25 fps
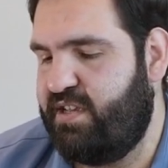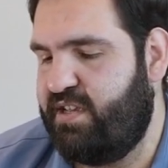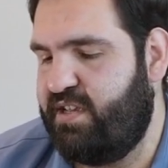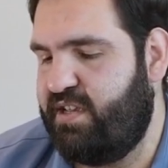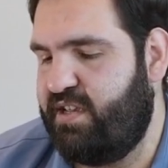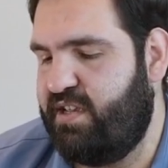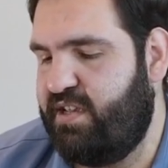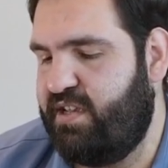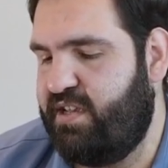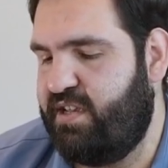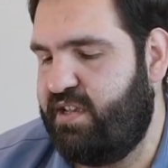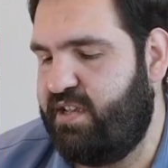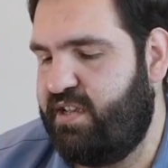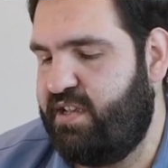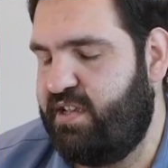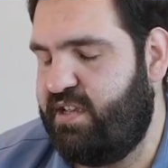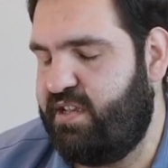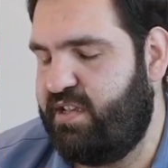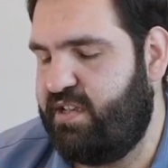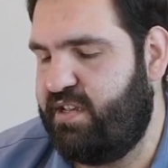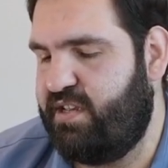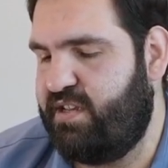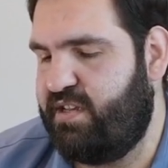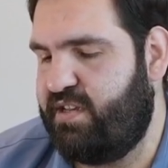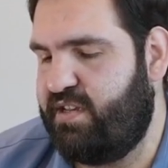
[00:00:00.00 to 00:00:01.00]

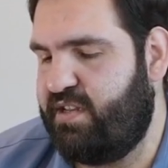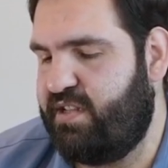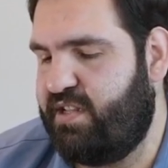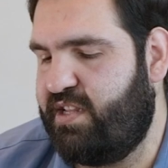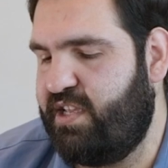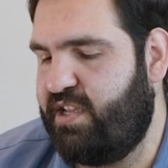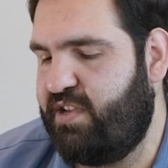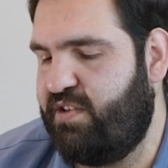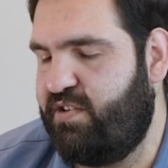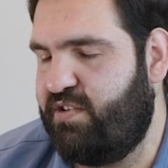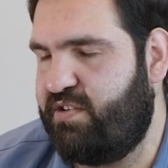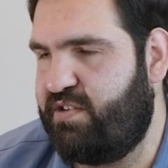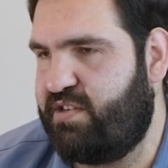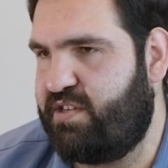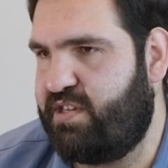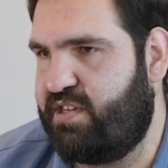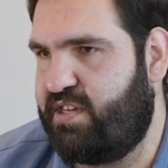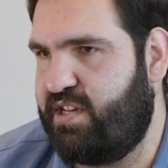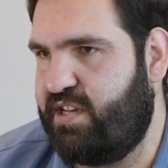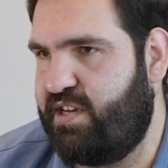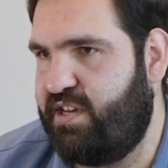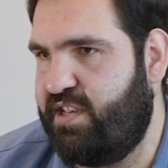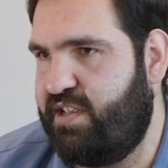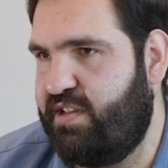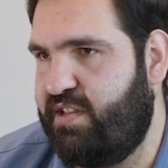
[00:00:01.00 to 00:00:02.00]
thing you
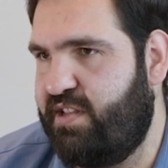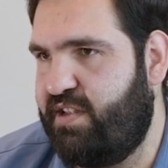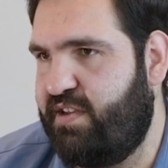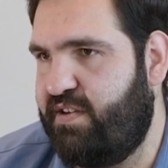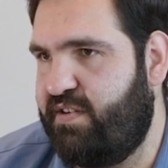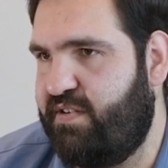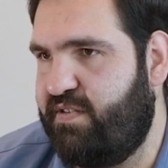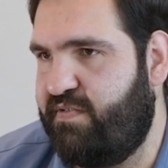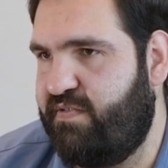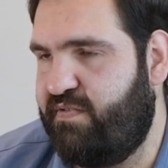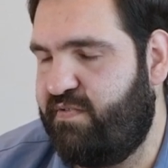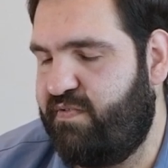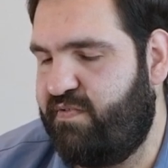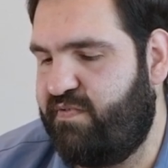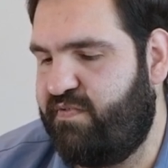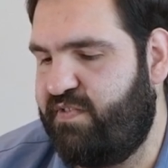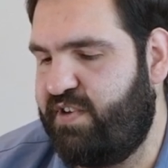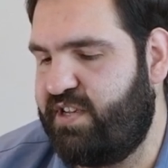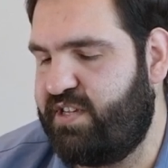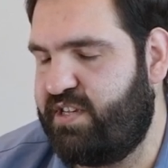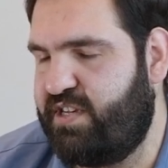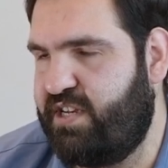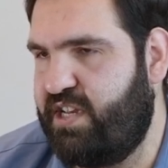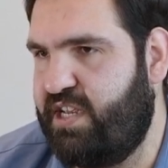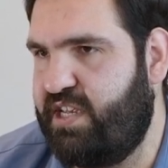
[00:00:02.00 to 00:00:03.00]
study in the
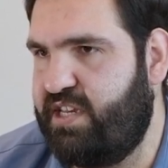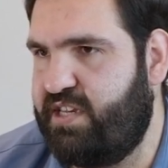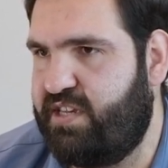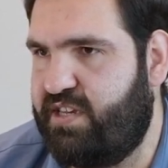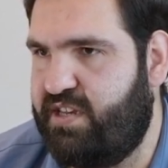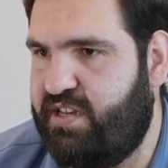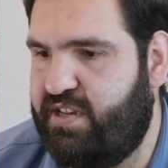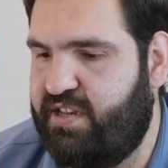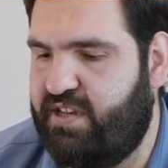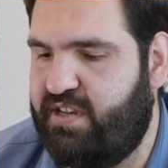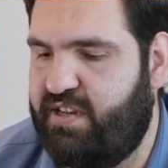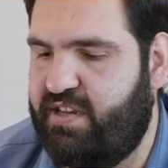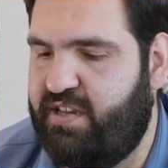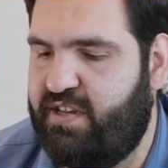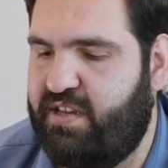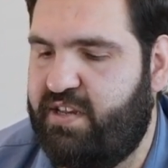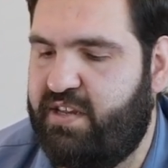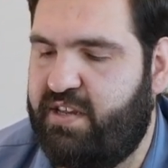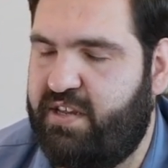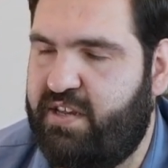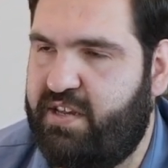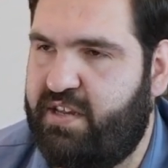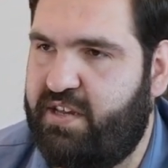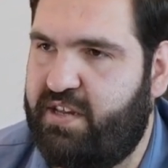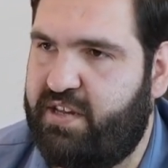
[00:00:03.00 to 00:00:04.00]
first days,
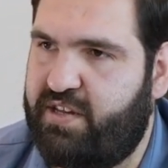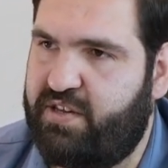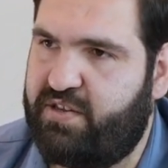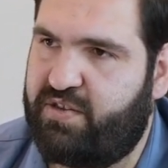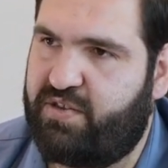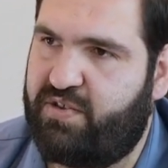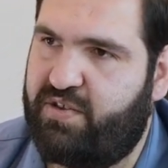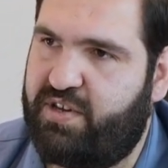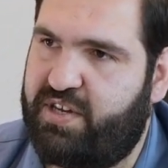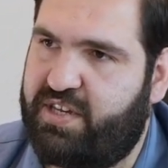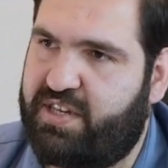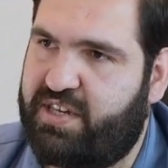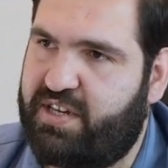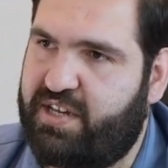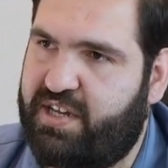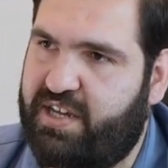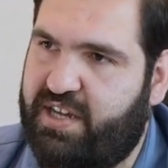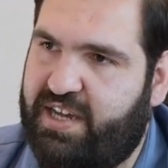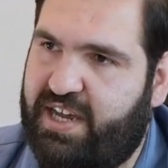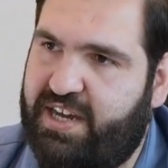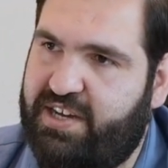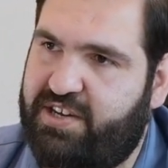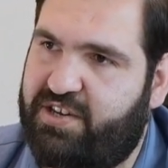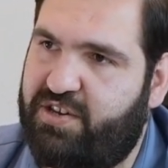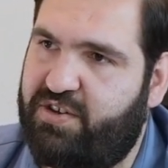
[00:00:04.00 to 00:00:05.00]
so it's
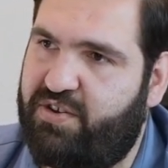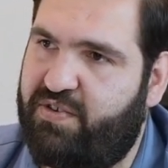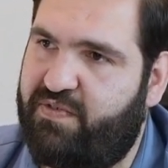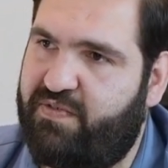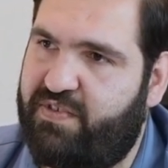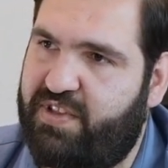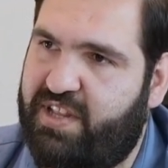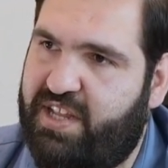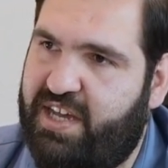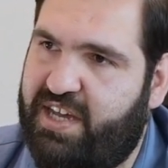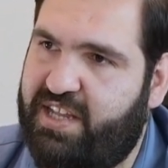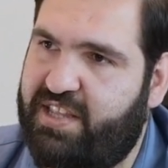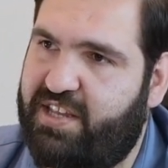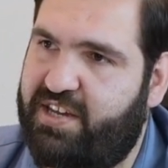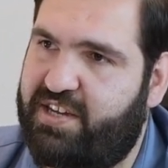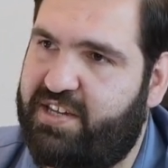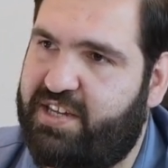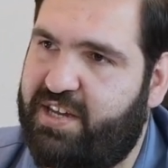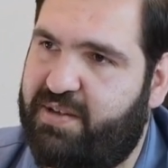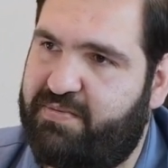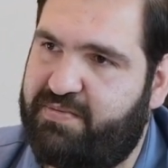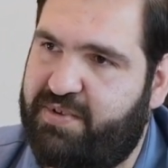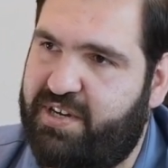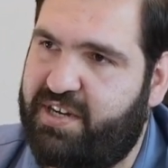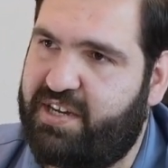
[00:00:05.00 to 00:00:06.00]
continue with the other
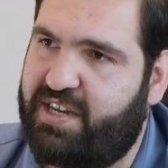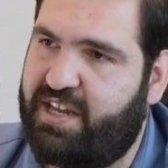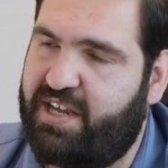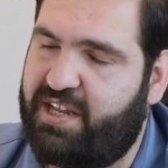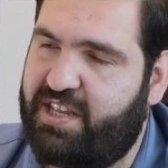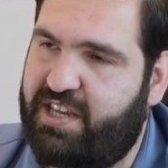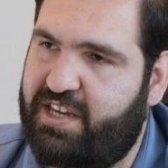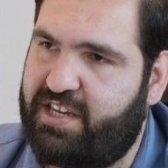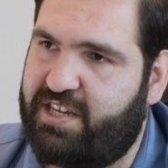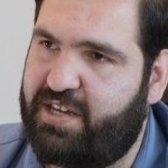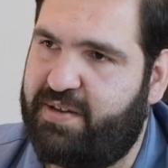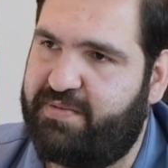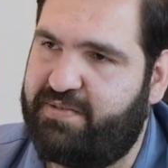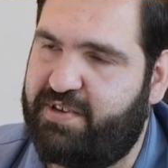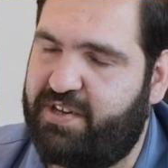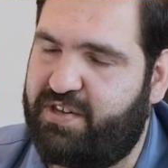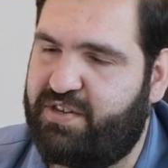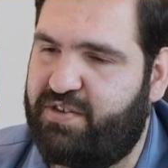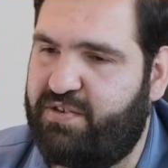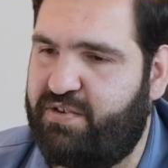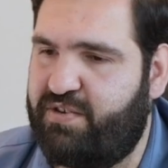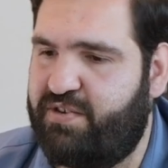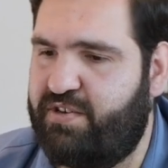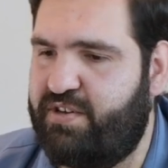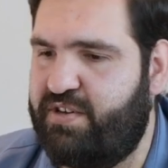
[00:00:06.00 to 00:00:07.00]
subject,
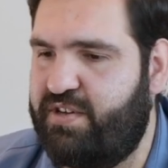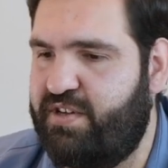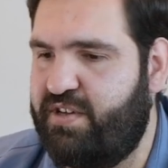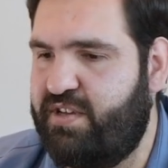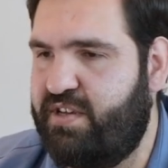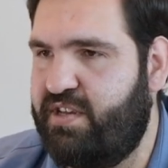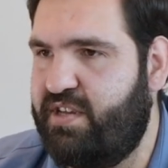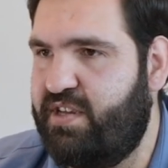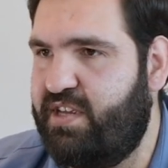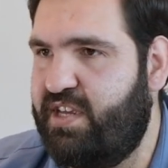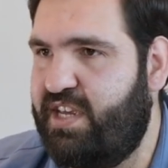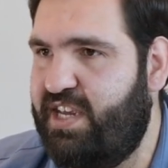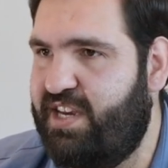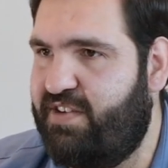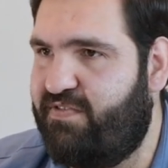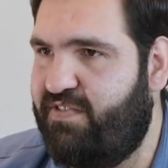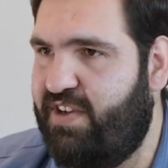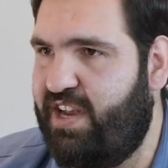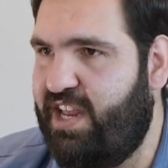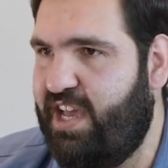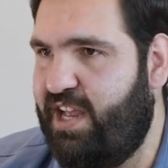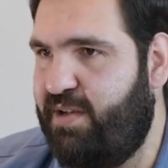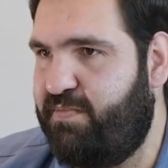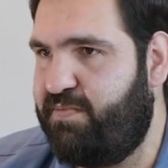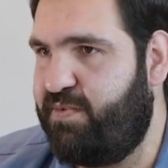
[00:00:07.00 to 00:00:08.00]
so it will
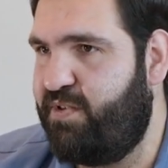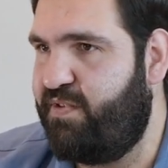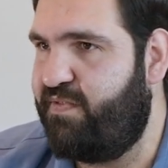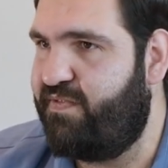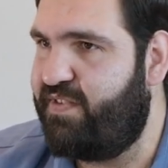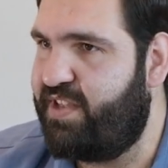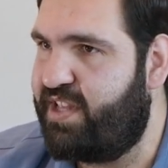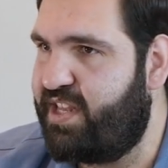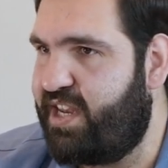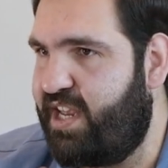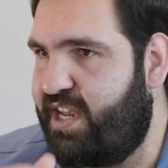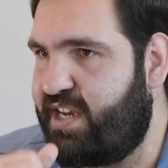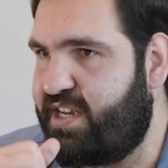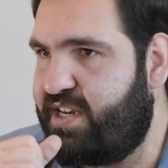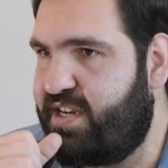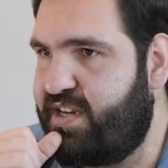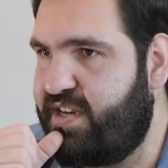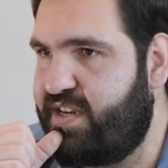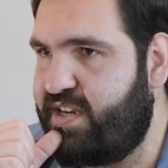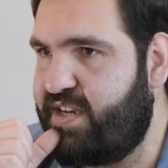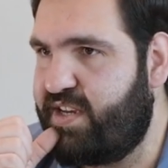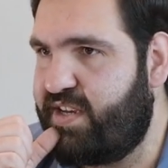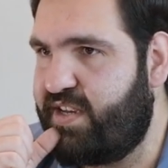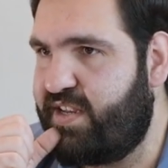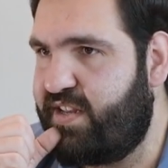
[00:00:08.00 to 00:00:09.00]
help you with that
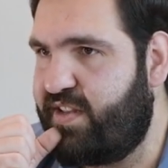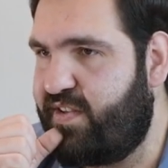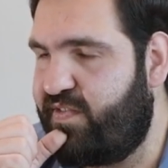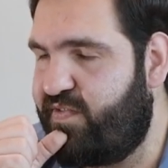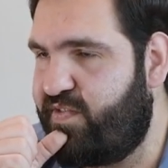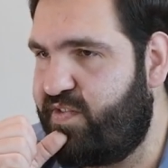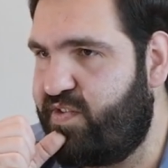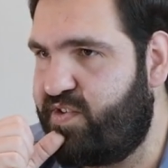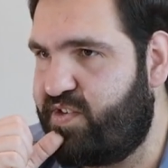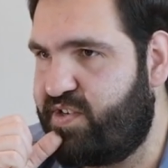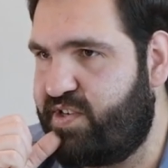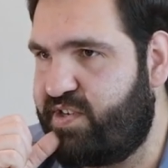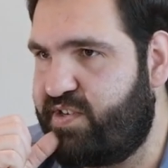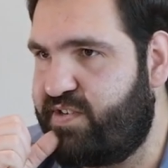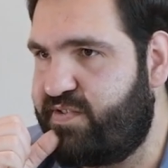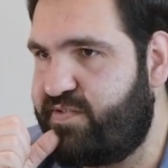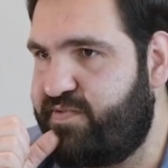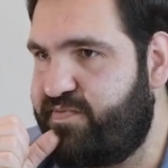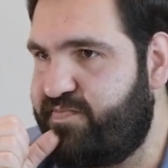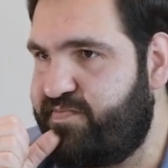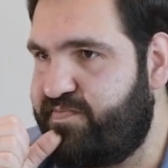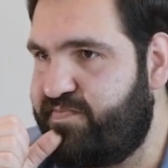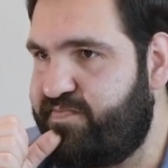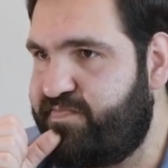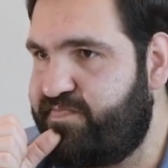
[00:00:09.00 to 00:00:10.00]
in the future.
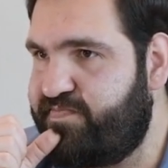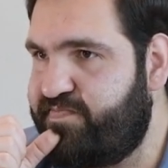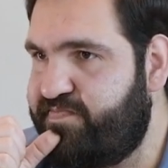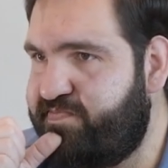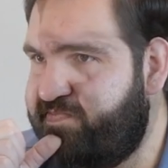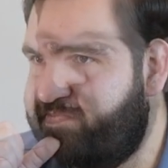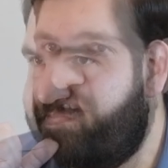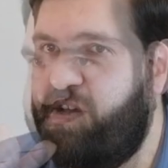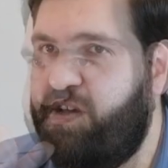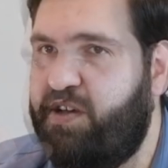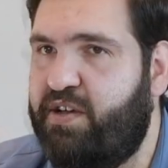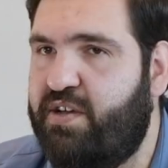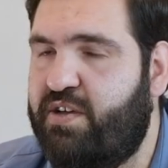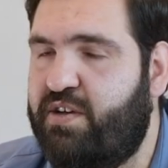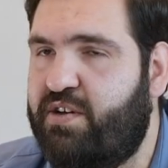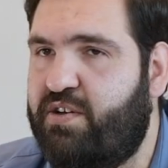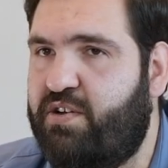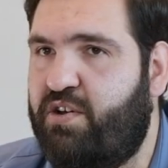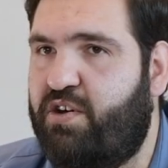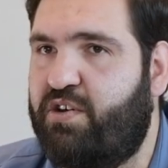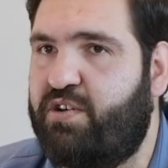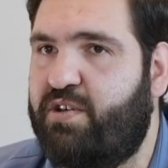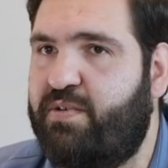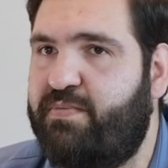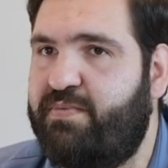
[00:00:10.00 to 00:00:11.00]

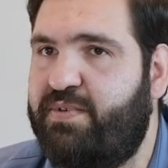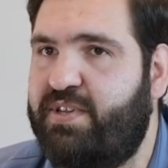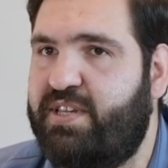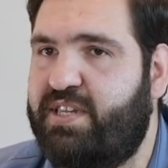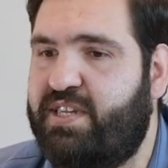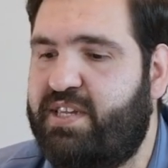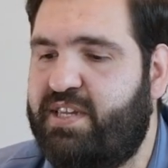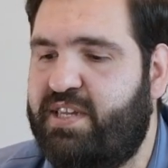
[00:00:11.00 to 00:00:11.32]
Colloquium is